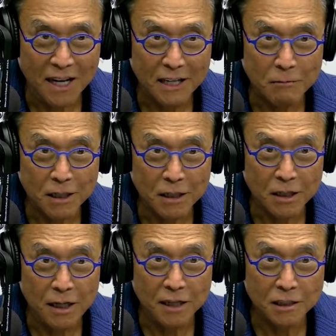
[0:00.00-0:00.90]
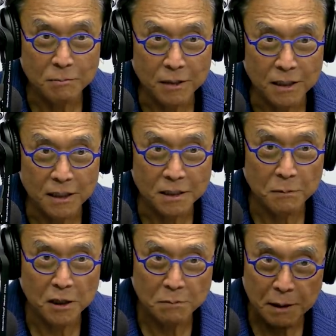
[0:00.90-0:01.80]
like what he calls because
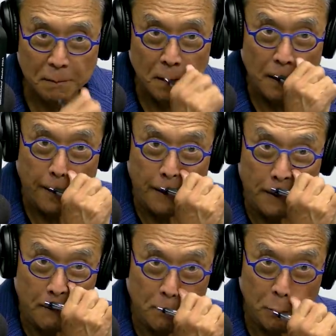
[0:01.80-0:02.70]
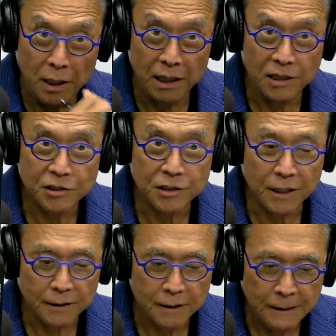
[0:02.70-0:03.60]
most people are bullish,
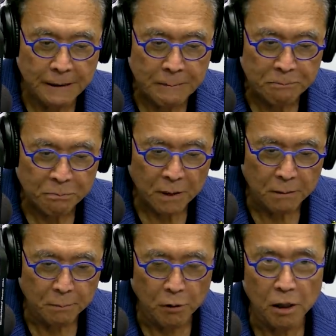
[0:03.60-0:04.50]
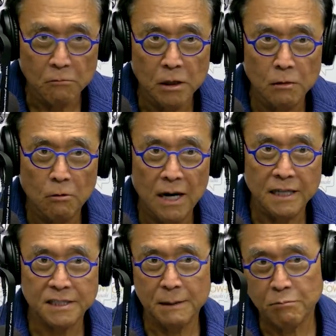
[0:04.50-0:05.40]
and Bert will
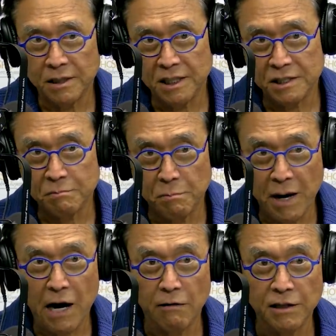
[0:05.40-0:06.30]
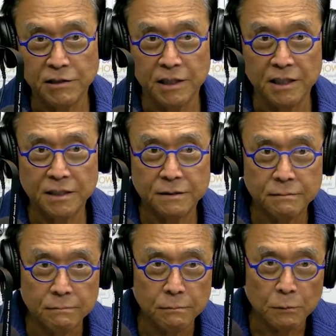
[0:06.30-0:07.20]
rise up when he's bearish, and
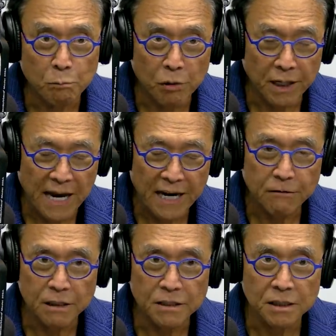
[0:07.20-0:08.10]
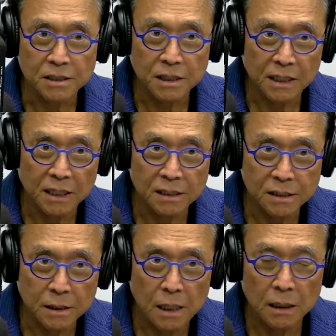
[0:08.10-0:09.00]
he's pretty accurate. So this again, this
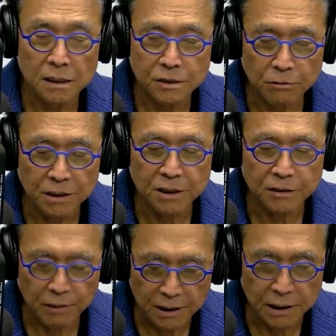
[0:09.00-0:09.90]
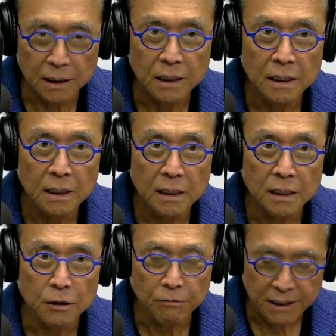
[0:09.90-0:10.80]
is August 2020.
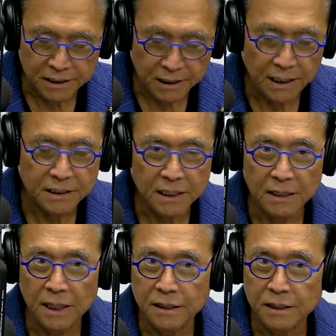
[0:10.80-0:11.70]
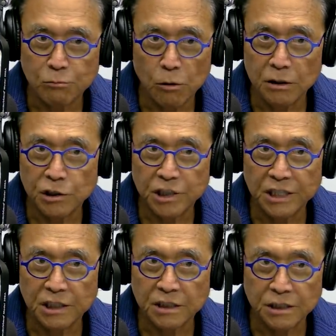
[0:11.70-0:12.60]
The reason I say that this world is
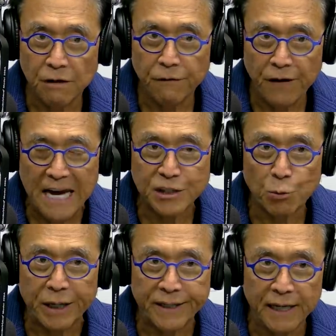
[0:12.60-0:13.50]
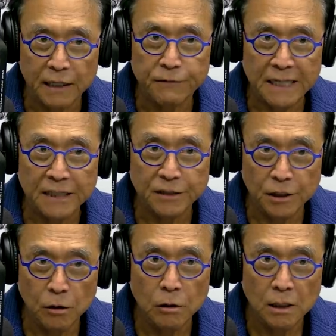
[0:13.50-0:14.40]
changing so fast right now, you've got to
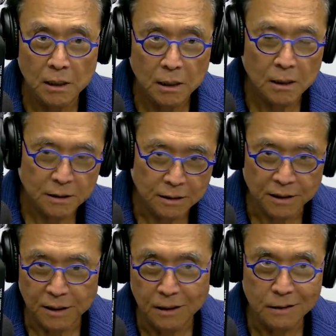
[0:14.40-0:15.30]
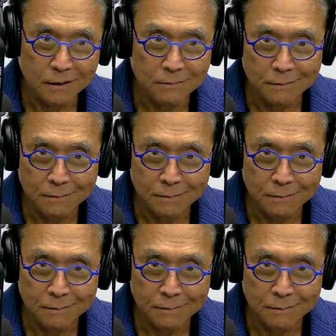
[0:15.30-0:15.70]
know, you know,